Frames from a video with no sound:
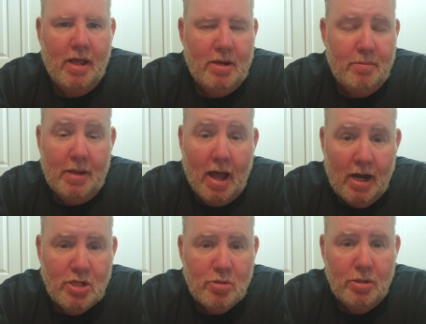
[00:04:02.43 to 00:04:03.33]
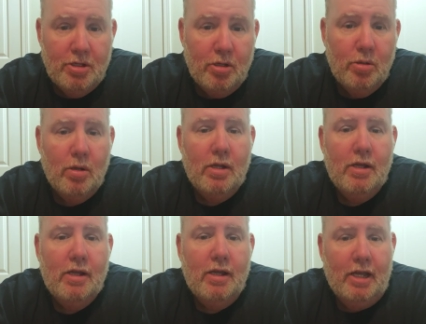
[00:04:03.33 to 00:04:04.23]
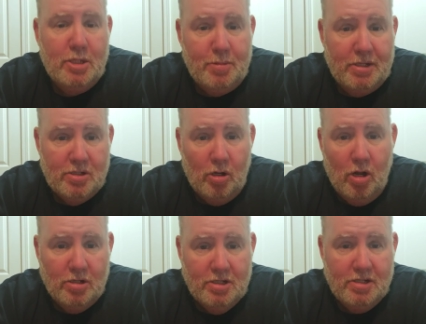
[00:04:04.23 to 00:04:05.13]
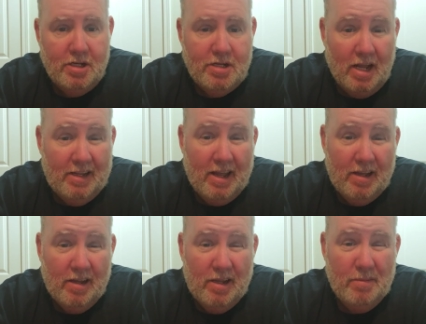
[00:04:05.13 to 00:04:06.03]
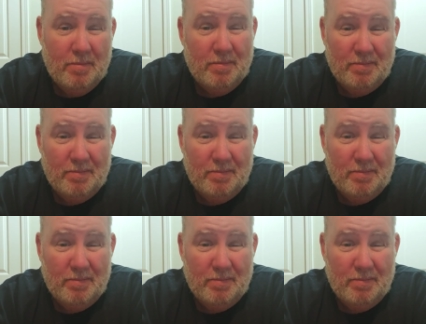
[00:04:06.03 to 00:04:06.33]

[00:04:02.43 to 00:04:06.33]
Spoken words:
And to be honest with you, it's been so long since I shot that gun,